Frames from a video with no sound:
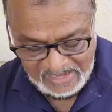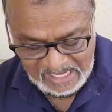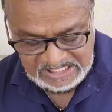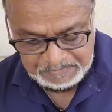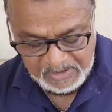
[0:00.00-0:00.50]

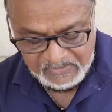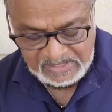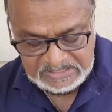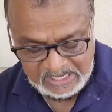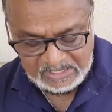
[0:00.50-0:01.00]

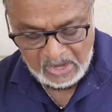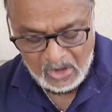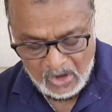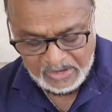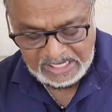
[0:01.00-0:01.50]
inexperienced and
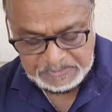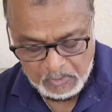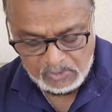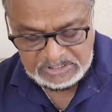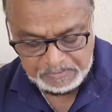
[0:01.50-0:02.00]

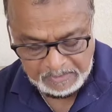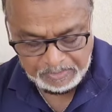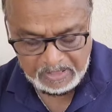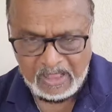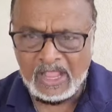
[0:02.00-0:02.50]
unexposed
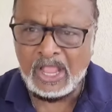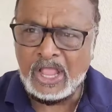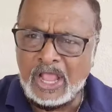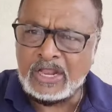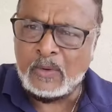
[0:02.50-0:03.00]
people
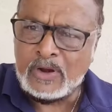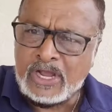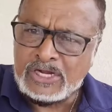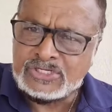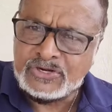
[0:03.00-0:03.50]
in our
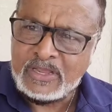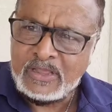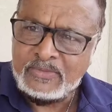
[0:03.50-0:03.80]
country.